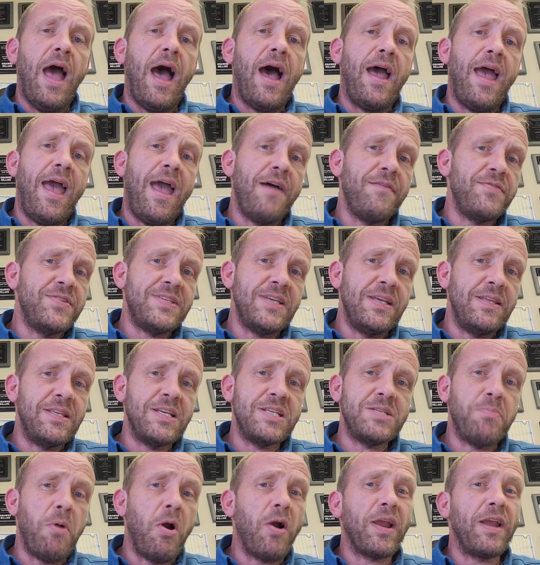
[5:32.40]
I have seen
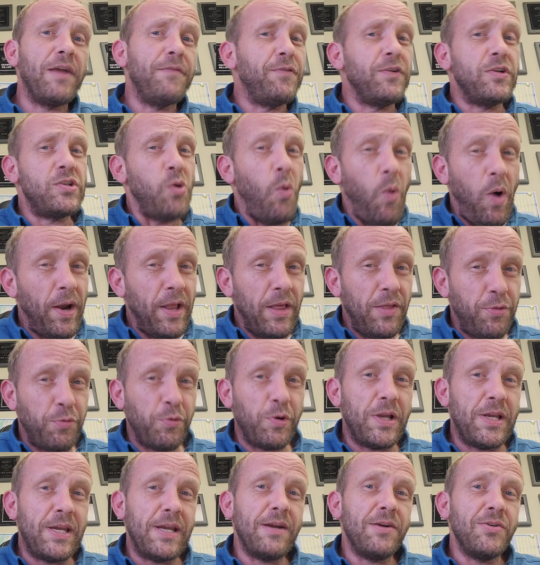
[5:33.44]
this market for
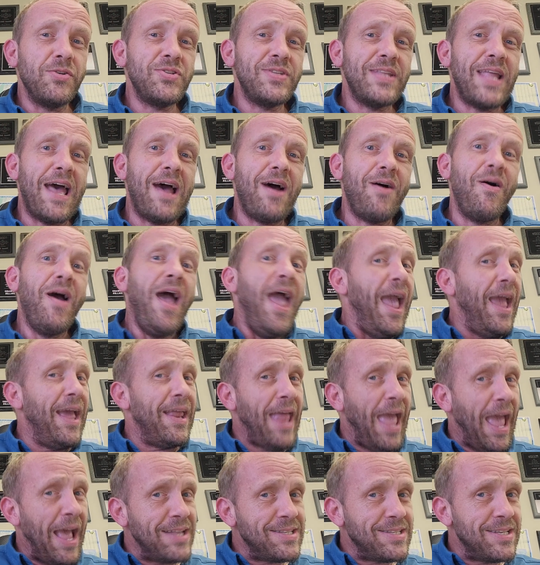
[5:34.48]
23 years now. It
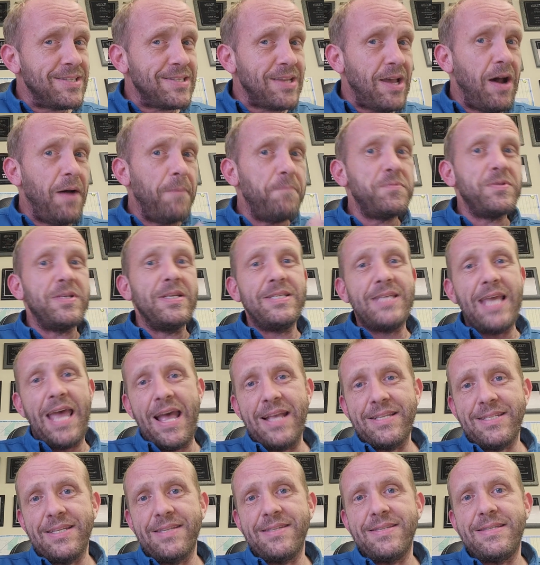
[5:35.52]
has its ups, it
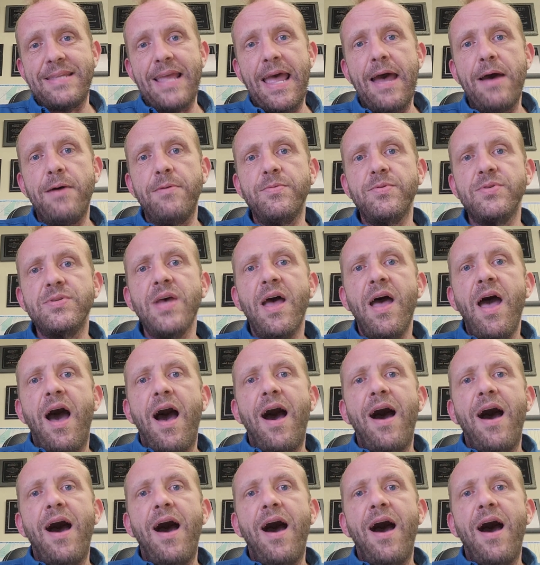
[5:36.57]
has its downs.